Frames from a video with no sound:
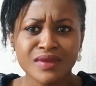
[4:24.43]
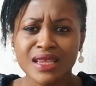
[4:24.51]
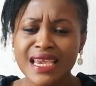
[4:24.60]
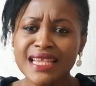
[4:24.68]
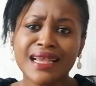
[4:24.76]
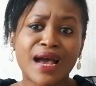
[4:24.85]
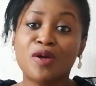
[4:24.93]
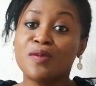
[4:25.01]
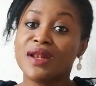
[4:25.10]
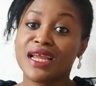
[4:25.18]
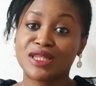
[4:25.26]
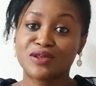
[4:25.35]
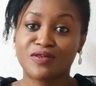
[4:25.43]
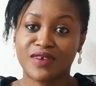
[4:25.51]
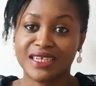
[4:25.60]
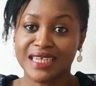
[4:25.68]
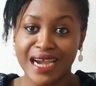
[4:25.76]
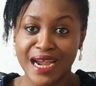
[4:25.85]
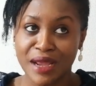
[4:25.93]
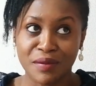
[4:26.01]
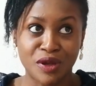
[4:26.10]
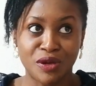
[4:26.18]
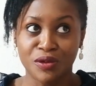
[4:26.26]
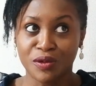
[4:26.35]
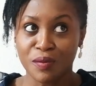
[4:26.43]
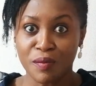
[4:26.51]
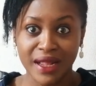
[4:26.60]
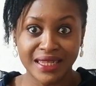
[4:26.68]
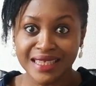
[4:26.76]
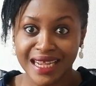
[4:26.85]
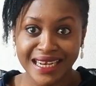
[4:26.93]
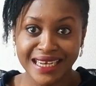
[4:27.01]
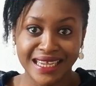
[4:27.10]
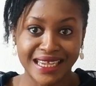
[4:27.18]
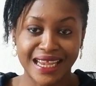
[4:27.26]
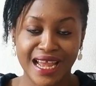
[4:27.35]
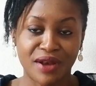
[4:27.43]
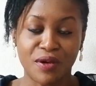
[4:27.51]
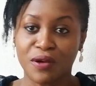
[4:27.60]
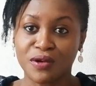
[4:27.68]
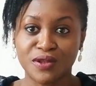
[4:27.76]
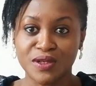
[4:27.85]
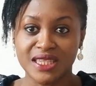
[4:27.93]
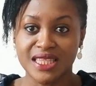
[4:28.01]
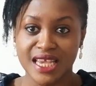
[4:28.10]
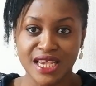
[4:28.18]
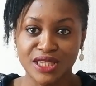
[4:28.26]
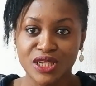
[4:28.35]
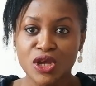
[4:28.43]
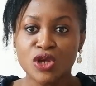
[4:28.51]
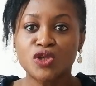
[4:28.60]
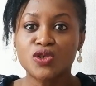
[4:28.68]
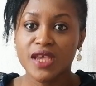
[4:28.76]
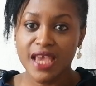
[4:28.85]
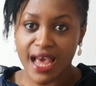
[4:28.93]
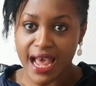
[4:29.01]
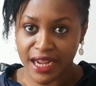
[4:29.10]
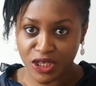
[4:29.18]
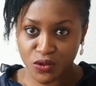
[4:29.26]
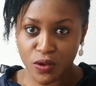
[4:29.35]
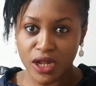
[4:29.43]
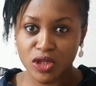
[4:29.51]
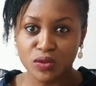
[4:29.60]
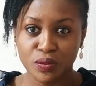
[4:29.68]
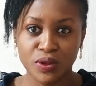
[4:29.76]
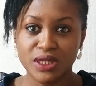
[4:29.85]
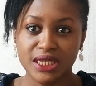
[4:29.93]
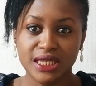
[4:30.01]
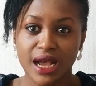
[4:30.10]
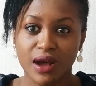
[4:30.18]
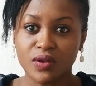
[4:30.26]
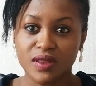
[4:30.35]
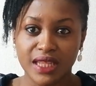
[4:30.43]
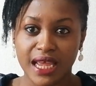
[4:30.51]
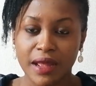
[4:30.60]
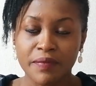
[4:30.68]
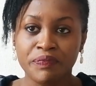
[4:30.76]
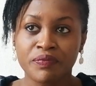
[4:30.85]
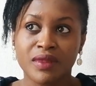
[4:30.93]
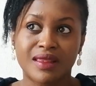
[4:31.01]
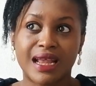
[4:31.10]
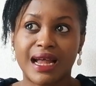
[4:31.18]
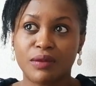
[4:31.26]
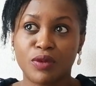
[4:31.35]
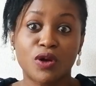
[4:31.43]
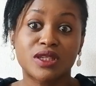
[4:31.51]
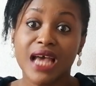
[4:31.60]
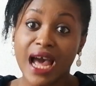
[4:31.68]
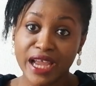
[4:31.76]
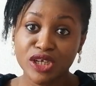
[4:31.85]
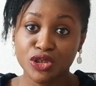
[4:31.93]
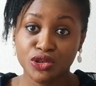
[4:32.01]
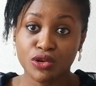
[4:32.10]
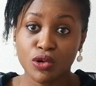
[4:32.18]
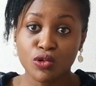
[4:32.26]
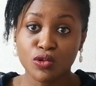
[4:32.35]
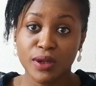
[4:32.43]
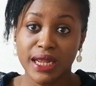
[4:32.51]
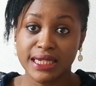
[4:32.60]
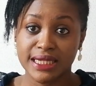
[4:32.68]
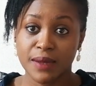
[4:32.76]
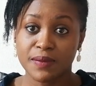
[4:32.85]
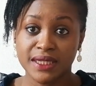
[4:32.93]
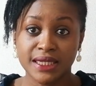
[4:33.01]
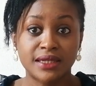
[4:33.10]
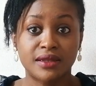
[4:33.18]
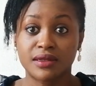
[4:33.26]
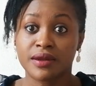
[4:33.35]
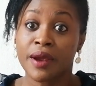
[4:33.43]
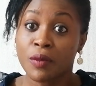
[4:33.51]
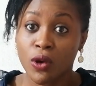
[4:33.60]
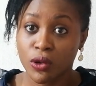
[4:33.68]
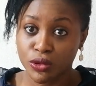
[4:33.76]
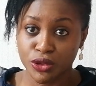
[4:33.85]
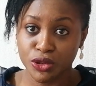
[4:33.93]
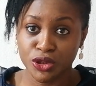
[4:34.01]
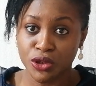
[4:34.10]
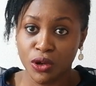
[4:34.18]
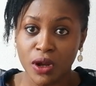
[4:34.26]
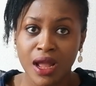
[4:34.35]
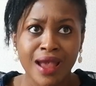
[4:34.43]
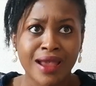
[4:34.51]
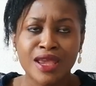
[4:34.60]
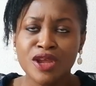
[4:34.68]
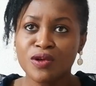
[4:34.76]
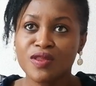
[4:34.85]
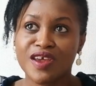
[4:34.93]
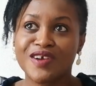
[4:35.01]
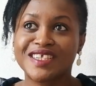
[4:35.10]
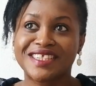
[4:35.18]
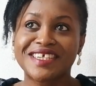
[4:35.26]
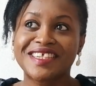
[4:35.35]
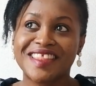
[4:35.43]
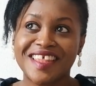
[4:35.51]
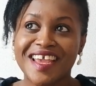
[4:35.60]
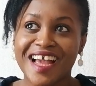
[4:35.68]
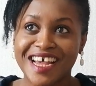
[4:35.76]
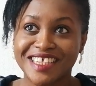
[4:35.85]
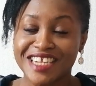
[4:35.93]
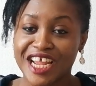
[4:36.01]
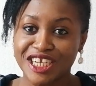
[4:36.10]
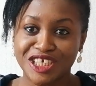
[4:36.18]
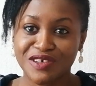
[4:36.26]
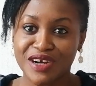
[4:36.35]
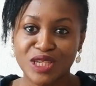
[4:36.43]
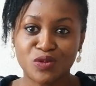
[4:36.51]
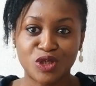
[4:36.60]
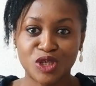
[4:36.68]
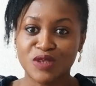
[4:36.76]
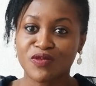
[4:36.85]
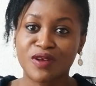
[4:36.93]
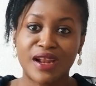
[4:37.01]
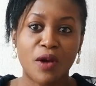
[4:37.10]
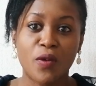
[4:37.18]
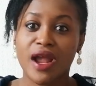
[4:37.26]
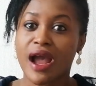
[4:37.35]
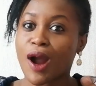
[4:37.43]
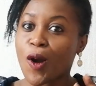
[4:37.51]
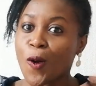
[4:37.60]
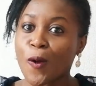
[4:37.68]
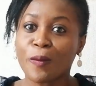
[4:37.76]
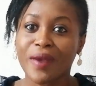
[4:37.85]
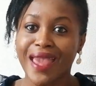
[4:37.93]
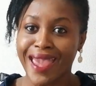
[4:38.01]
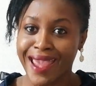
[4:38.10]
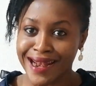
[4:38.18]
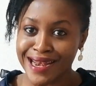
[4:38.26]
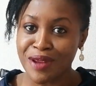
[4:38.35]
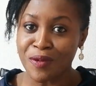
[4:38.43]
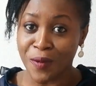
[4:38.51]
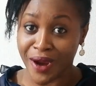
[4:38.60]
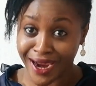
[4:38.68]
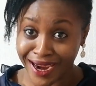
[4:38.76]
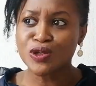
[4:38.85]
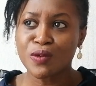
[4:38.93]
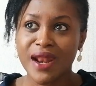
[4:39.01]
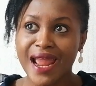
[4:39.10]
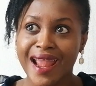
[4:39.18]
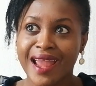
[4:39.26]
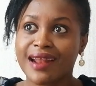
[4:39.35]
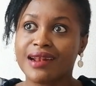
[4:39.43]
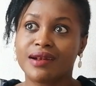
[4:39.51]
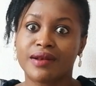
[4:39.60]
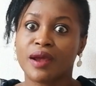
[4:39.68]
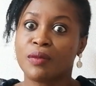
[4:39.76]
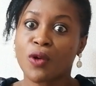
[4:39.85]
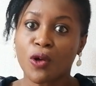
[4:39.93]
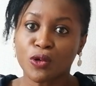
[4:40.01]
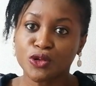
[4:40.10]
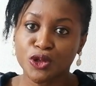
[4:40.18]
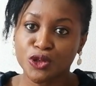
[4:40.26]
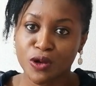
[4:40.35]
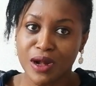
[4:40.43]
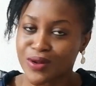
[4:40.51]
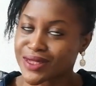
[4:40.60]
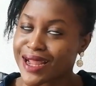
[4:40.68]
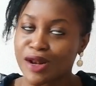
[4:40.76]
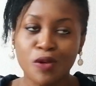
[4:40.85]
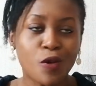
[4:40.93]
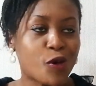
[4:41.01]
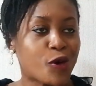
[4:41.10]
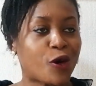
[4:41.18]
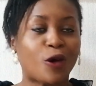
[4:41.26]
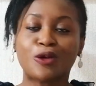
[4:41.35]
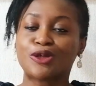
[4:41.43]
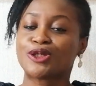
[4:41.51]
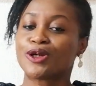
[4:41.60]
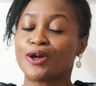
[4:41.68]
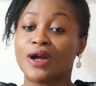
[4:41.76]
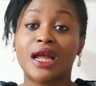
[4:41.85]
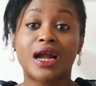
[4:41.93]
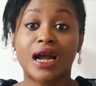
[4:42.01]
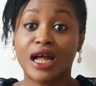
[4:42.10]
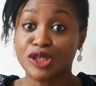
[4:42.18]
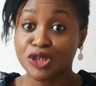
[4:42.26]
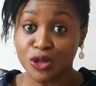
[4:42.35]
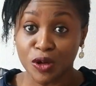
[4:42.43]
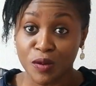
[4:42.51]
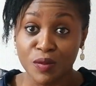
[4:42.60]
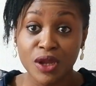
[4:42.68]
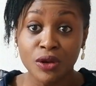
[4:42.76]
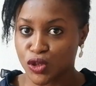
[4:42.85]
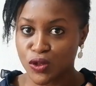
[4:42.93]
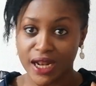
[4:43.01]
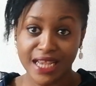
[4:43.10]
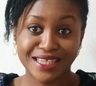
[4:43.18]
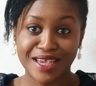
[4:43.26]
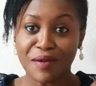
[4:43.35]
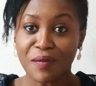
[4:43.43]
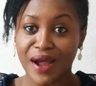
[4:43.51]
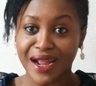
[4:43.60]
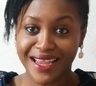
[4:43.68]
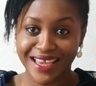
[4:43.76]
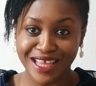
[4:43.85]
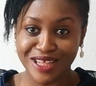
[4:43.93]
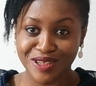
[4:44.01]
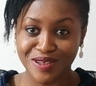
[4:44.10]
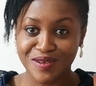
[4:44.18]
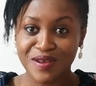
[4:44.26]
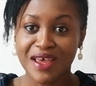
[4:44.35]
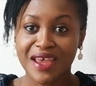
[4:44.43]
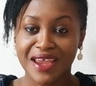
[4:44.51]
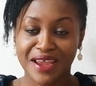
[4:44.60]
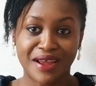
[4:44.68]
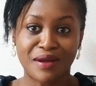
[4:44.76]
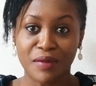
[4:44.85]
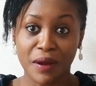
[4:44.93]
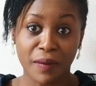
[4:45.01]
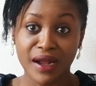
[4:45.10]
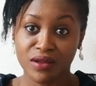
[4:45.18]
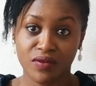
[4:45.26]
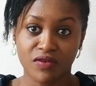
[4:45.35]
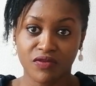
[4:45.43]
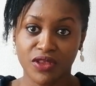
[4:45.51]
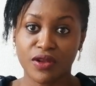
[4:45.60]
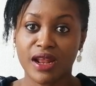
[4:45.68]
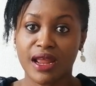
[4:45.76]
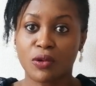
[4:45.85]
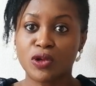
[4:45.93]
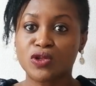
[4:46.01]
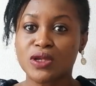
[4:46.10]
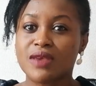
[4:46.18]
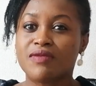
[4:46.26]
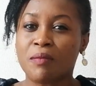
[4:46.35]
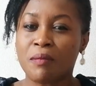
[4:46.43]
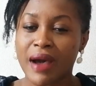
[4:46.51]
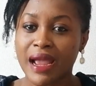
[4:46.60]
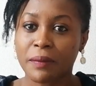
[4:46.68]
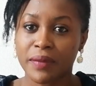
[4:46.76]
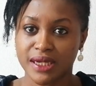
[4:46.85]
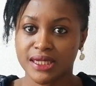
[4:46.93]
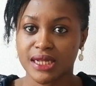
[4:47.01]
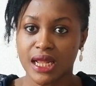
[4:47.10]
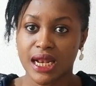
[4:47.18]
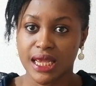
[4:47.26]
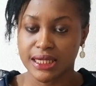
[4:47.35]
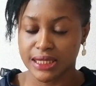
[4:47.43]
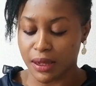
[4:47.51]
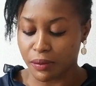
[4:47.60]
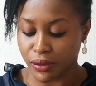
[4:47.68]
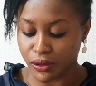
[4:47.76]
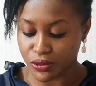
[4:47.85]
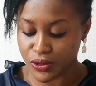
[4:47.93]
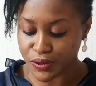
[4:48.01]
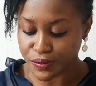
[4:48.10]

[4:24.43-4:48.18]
It accumulates over time, you know, mentally and all those things. So yeah, I just wanted to put it out there that because I struggled with accepting the term culture shock, you know, there is this thing as Nigerians, we just feel like we can cope anywhere. So when I heard the term culture shock, I was like, no culture can shock me. So let's get back into a part of the video that I want to give my personal examples.